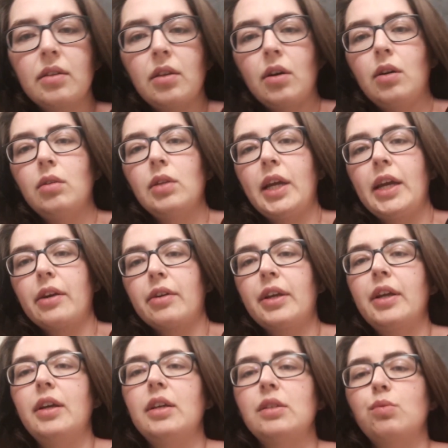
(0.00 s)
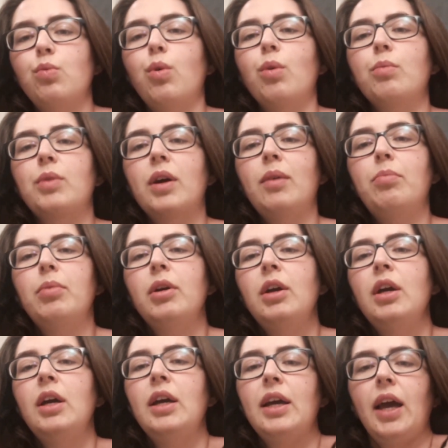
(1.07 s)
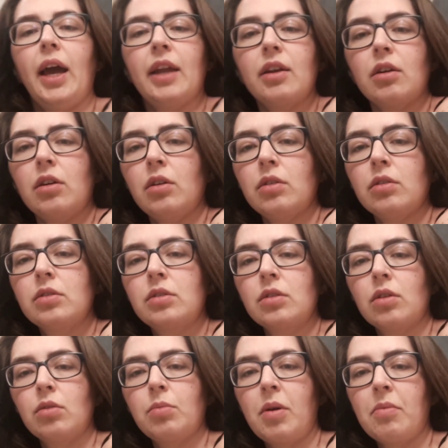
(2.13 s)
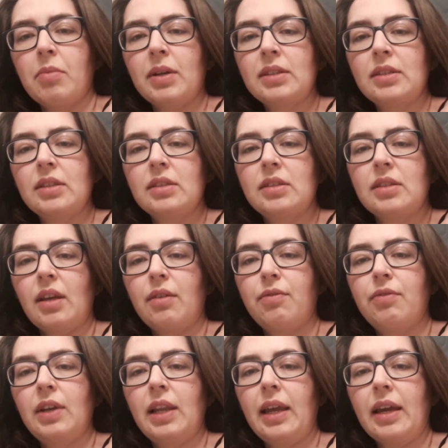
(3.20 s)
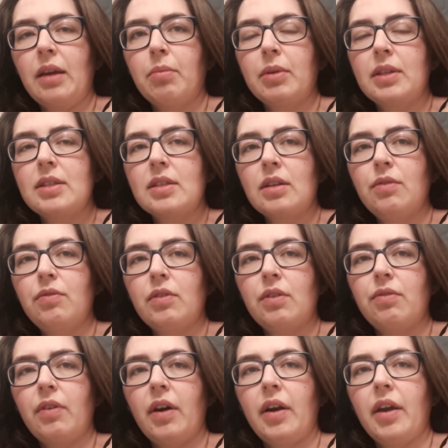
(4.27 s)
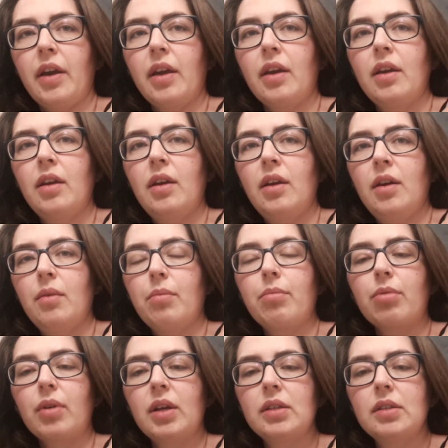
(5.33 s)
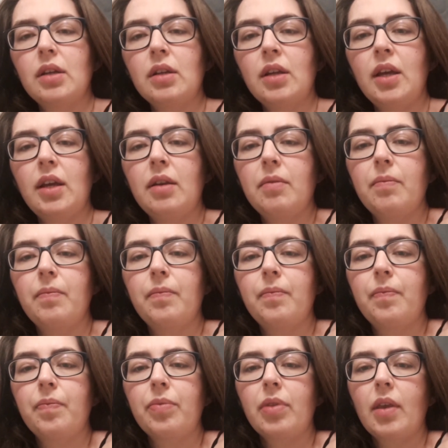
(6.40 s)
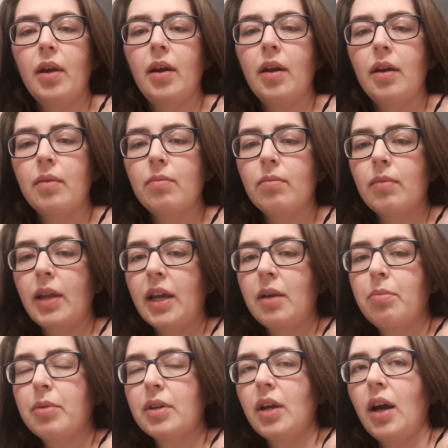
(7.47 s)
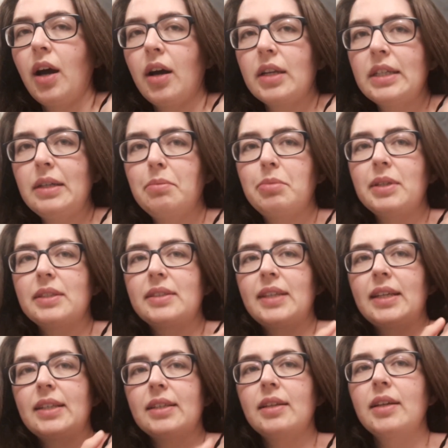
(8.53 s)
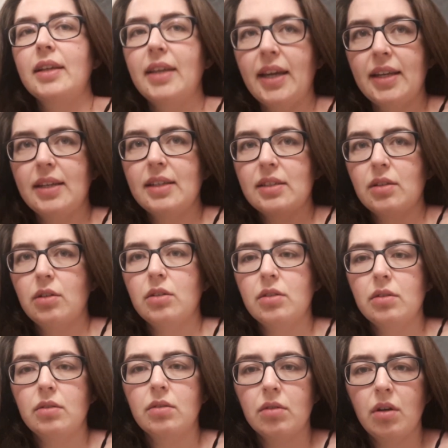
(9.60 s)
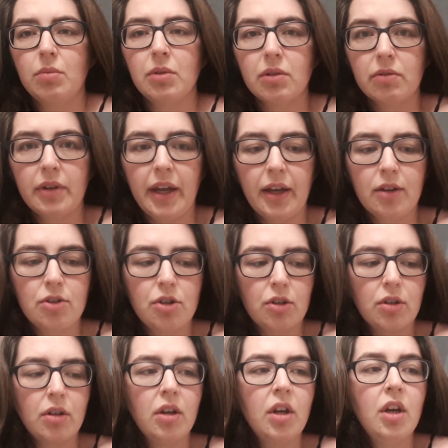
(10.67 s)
the whole area is warmed up, and also my muscles, they feel like a bit stiff if I press on it, like a bit harder, but that again is also a normal reaction